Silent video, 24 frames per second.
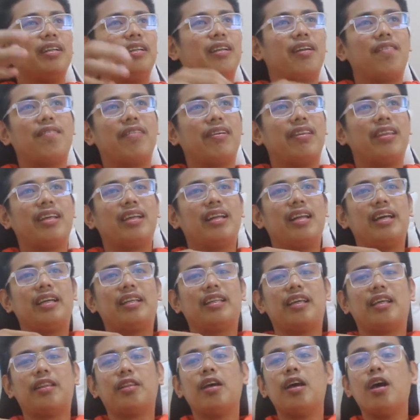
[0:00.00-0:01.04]
and everything
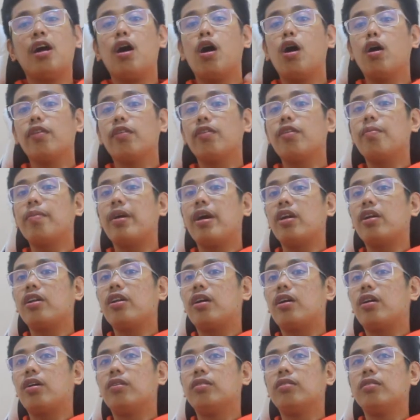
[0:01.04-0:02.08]
like that. Although,
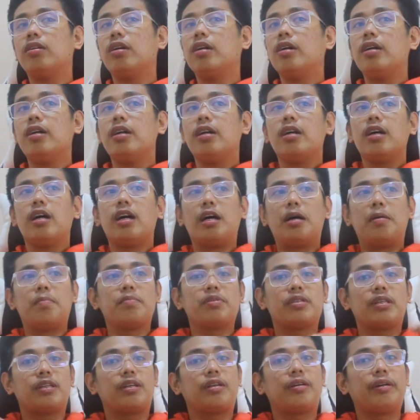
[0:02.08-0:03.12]
mayroon
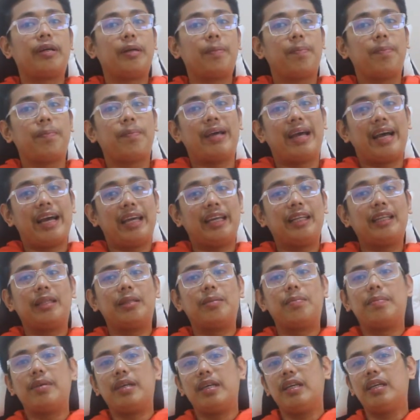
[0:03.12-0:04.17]
akong script behind
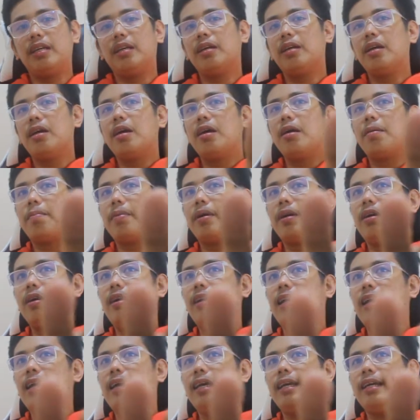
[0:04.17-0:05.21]
me,
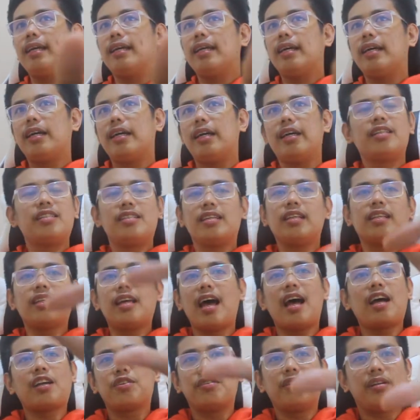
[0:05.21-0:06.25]
pero like, it's not
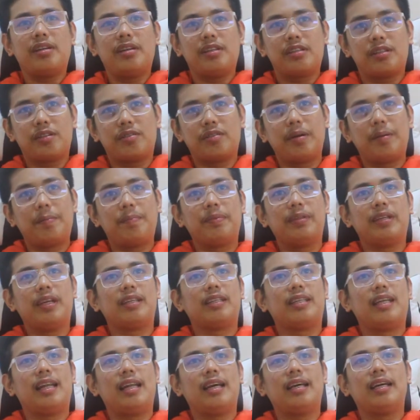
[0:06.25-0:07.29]
actually script na
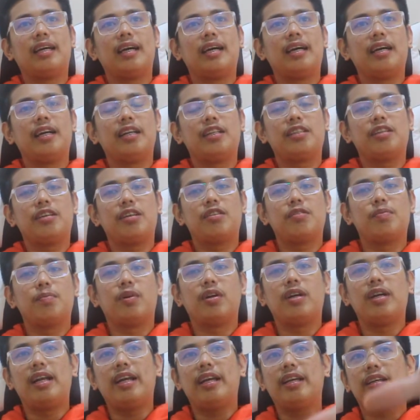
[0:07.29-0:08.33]
talaga. It's
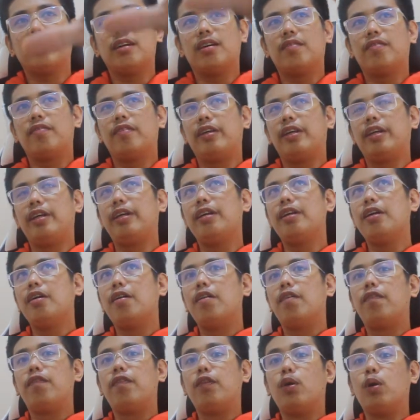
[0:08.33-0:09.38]
more like of a
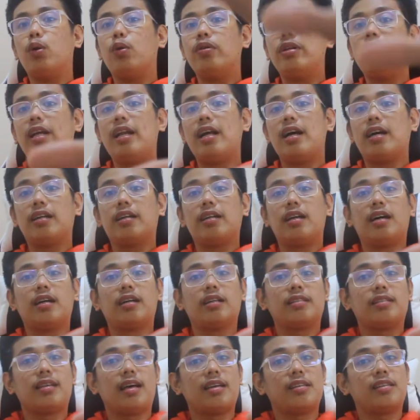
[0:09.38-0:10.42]
flow na lang ng
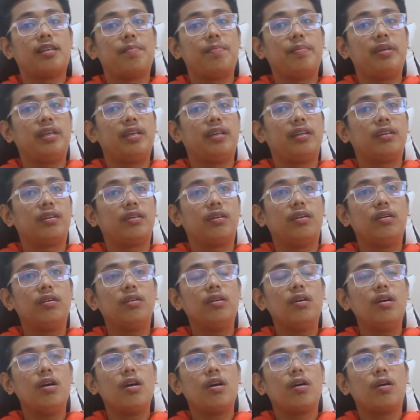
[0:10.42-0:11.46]
sasabihin ko
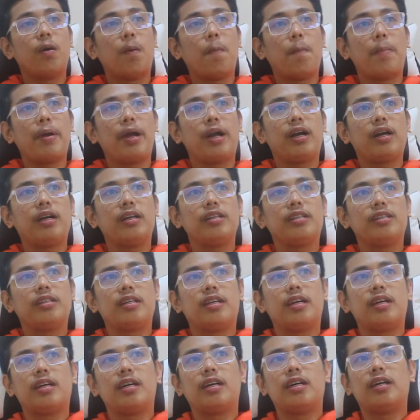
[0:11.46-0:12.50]
compared
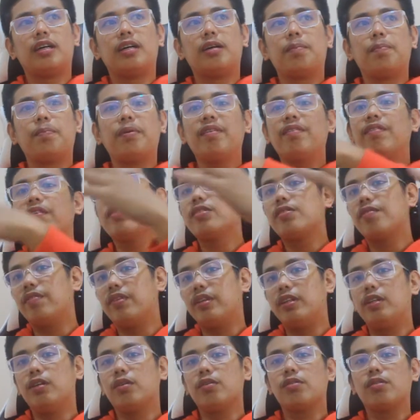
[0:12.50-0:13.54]
sa previous
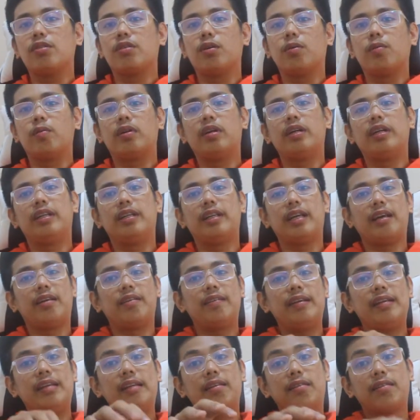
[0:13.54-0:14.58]
videos ko wherein I
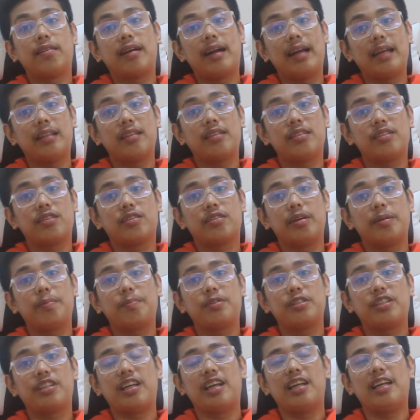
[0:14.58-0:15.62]
really write
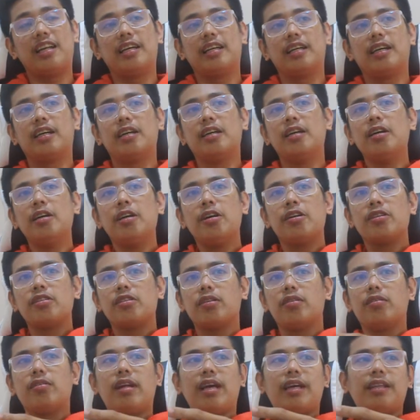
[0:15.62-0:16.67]
scripts talaga.
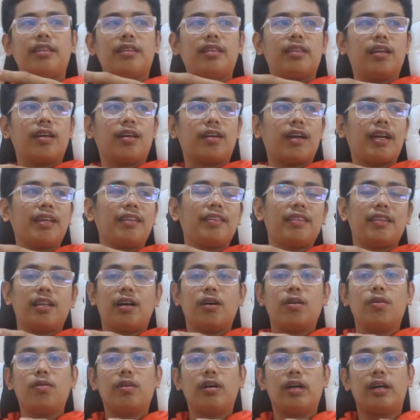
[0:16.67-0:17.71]
So like right
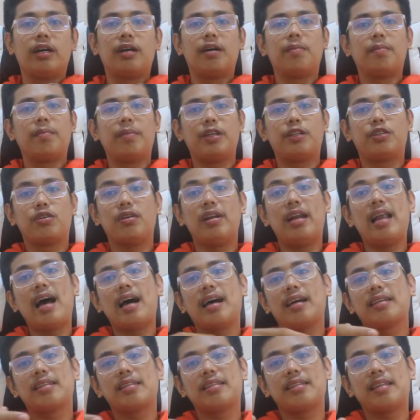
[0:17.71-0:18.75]
now, medyo
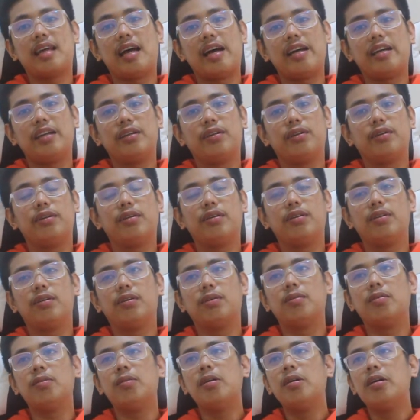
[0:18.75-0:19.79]
lax tayo, you
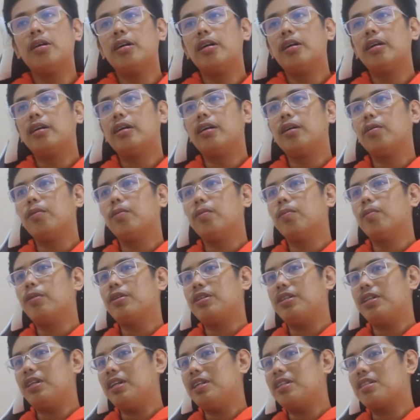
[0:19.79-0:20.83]
know,
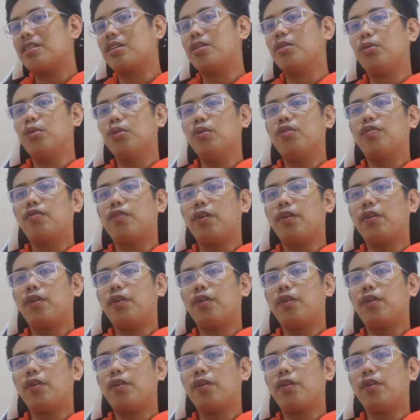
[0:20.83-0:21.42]
which is good